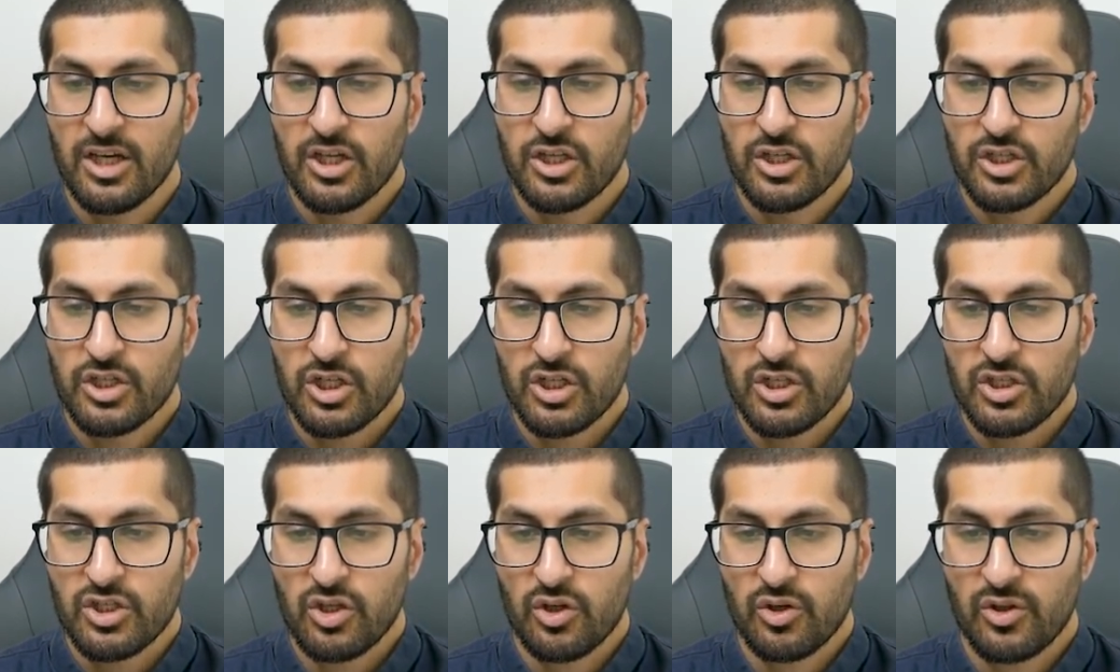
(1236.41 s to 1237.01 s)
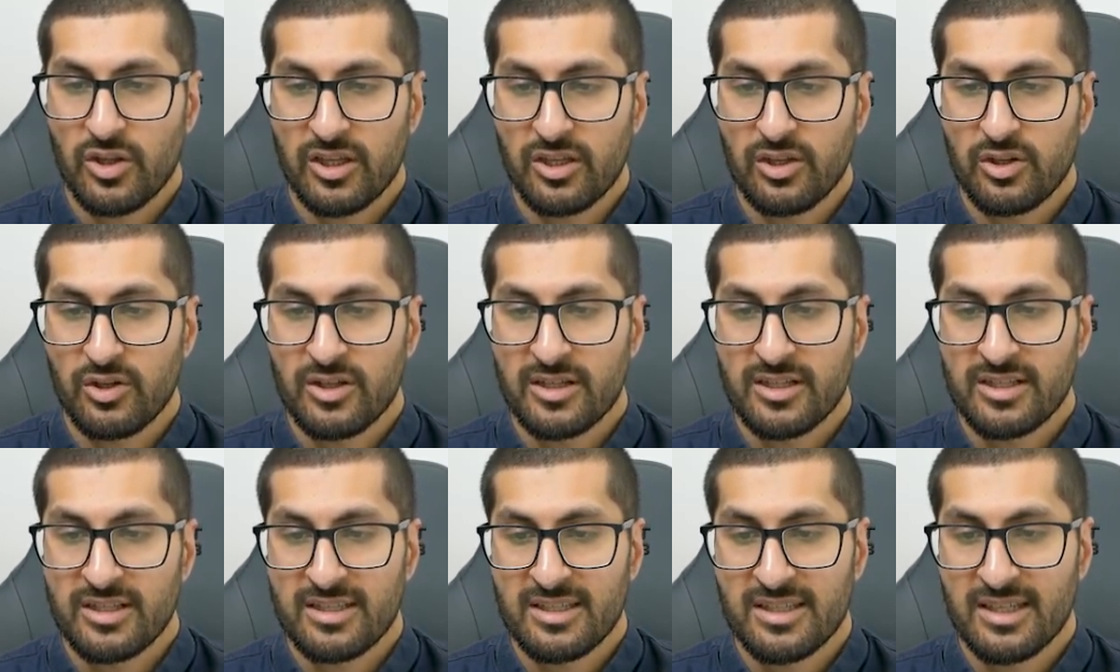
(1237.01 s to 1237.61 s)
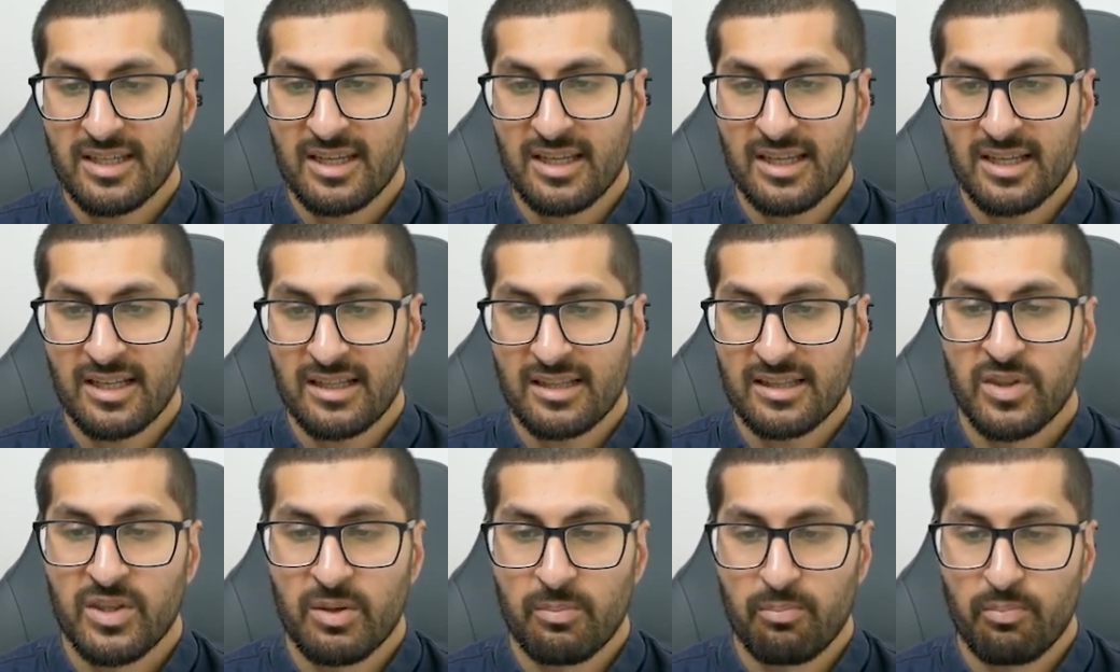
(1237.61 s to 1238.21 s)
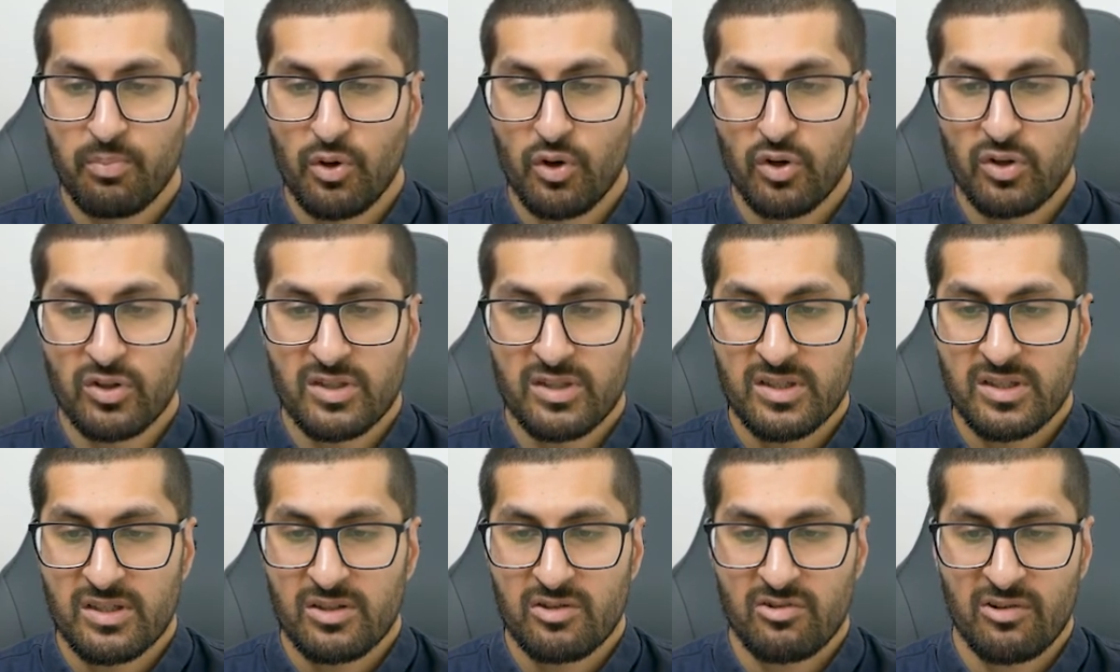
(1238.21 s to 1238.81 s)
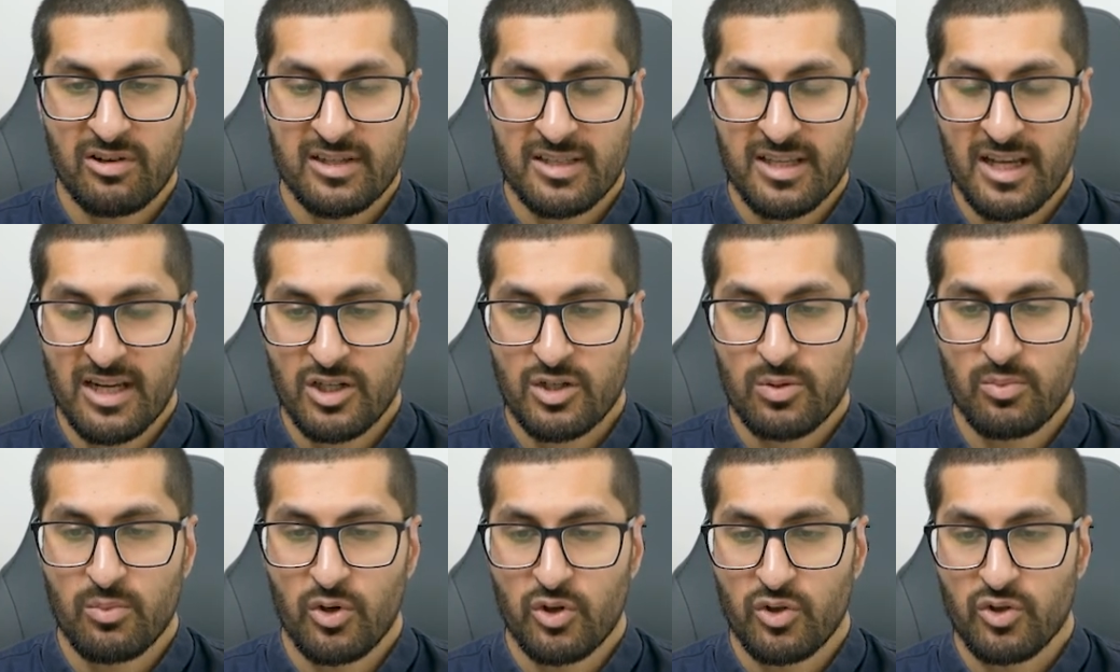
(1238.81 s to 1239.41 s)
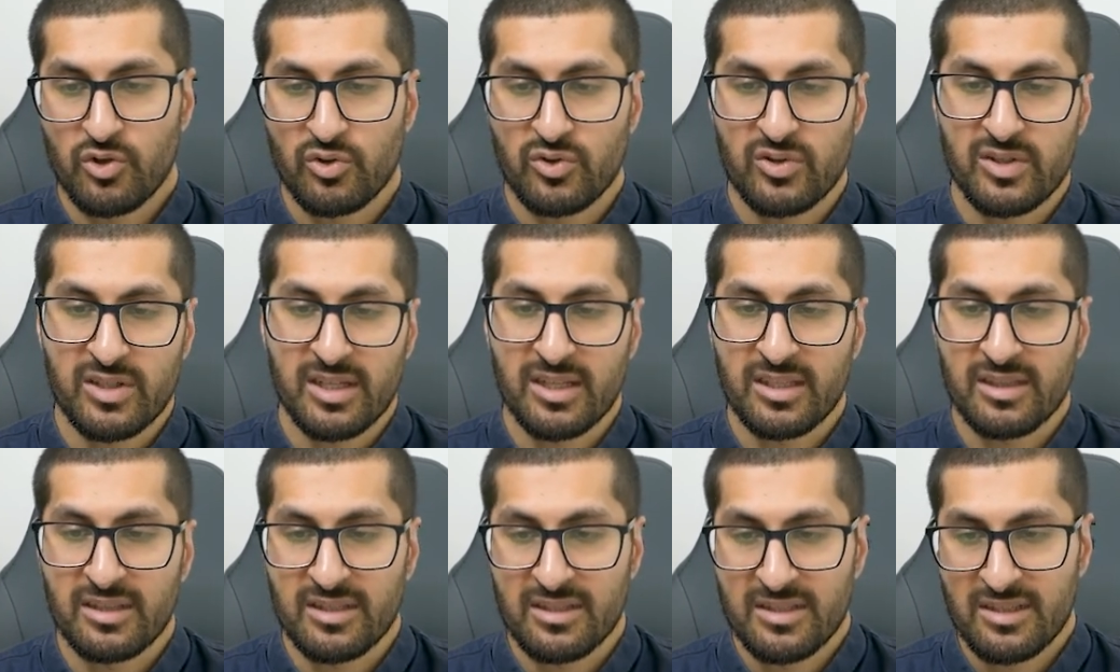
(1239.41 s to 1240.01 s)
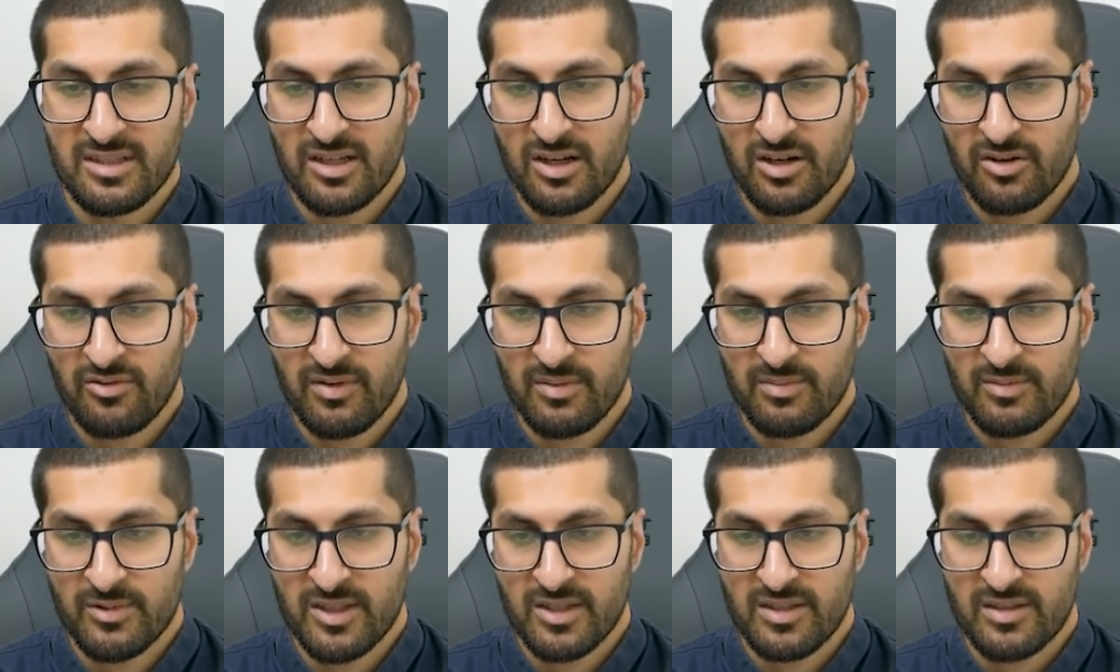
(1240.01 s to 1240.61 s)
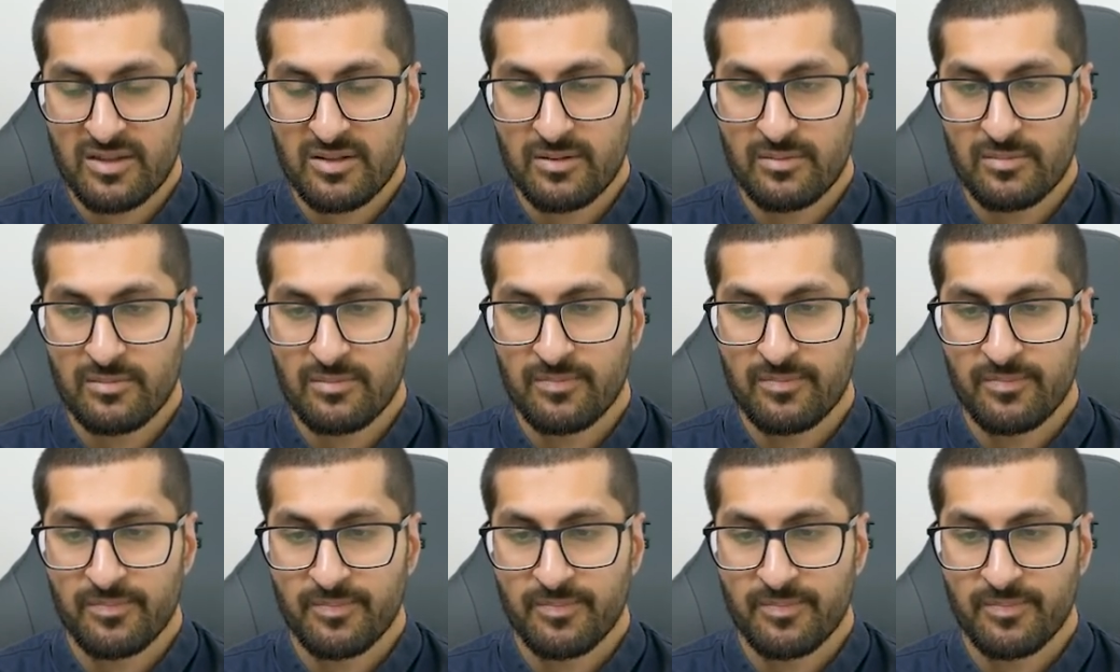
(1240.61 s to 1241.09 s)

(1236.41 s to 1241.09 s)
just so that you can see the Books transaction modules in the CRM system.